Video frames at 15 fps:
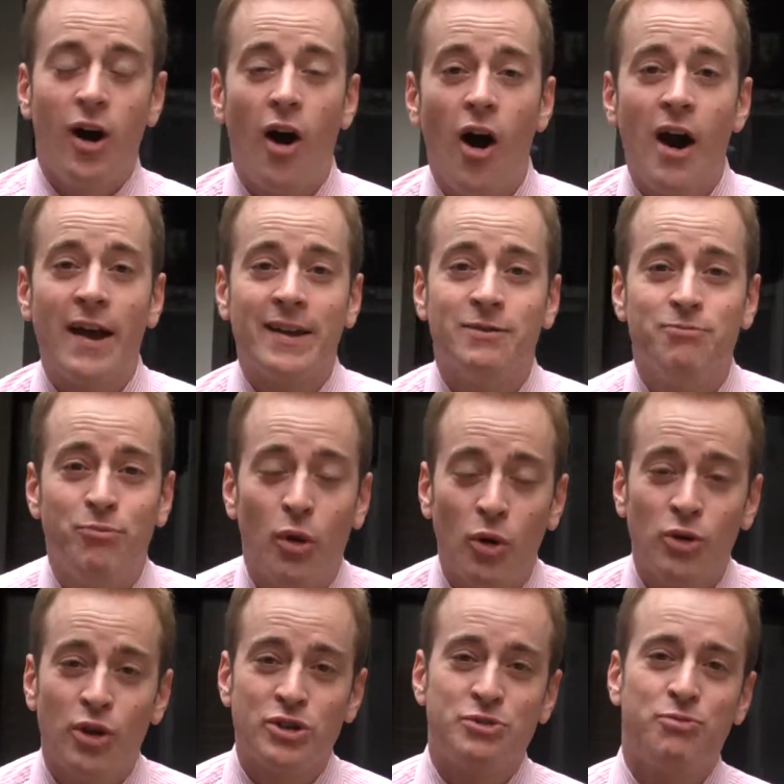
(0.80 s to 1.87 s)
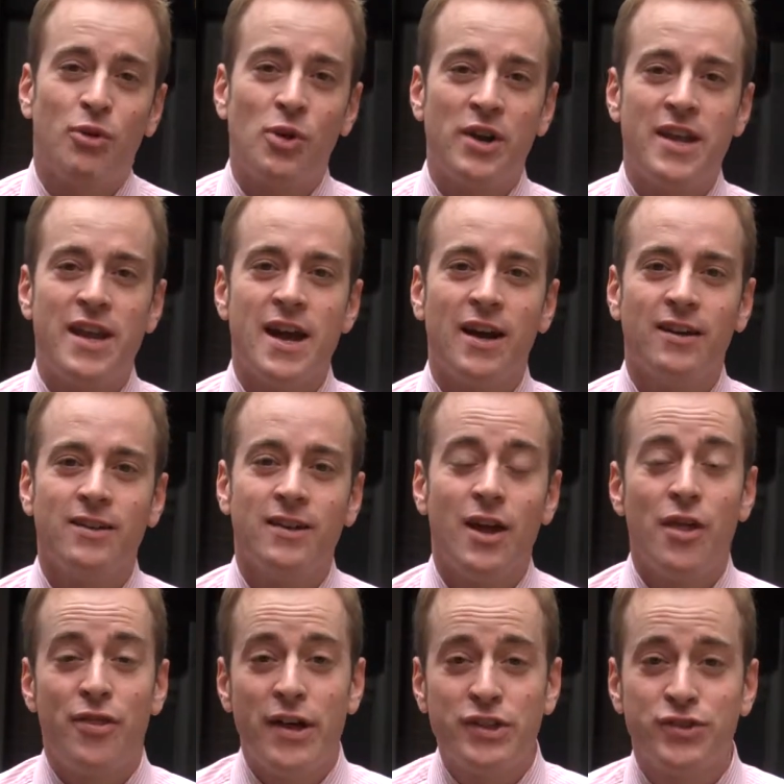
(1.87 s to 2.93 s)
Hi, Paul Osborne here.
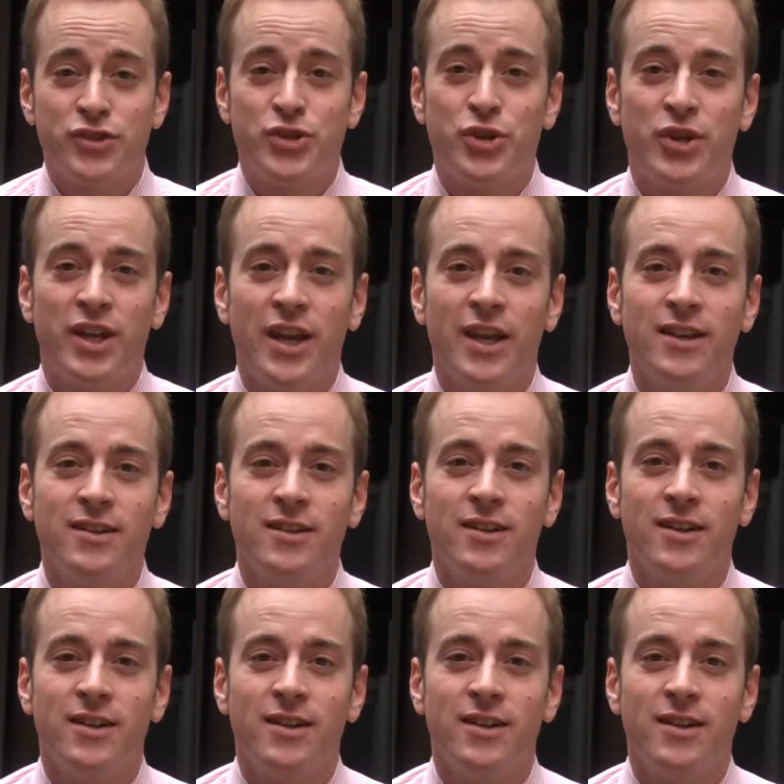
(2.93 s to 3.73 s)
Thanks for tuning in.